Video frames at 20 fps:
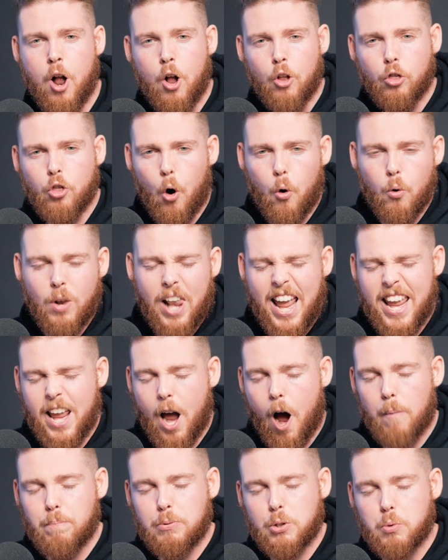No
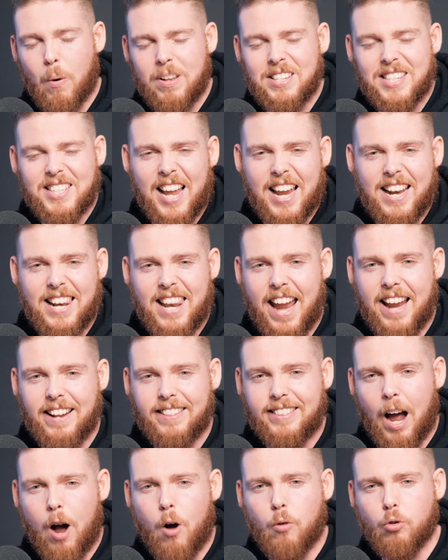layups once they lay
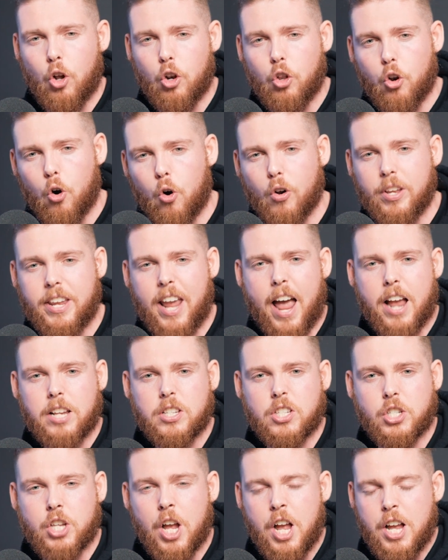down the law,
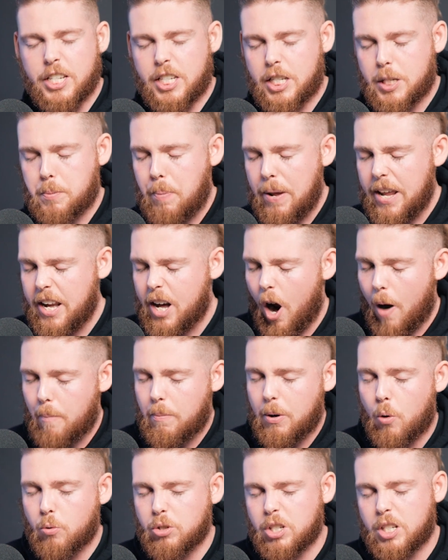yes. Speak up
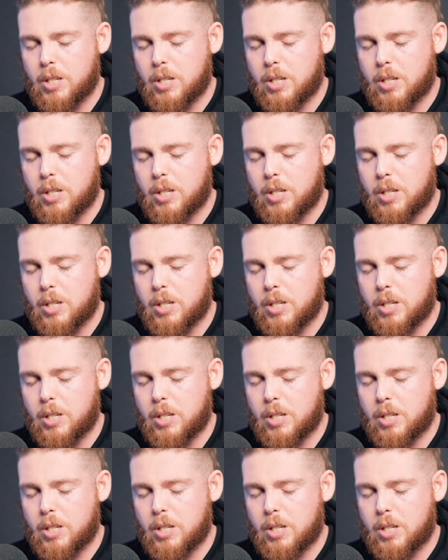but don't